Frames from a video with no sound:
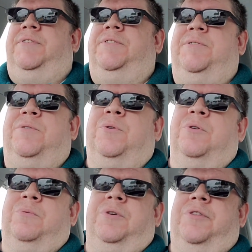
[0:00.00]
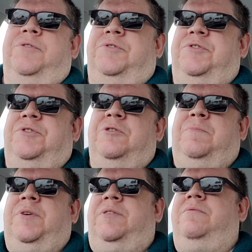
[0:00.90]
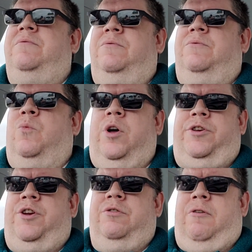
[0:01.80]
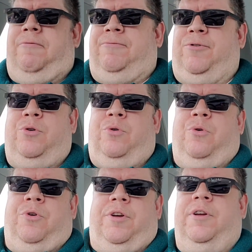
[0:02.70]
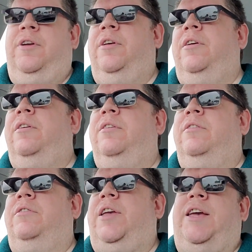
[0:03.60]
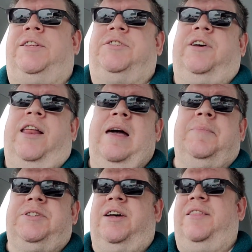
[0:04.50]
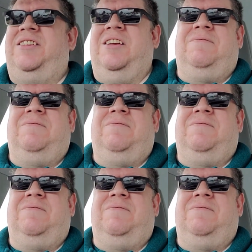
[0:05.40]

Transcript: don't order one of those stupid 1 year of food kits on Amazon. That's like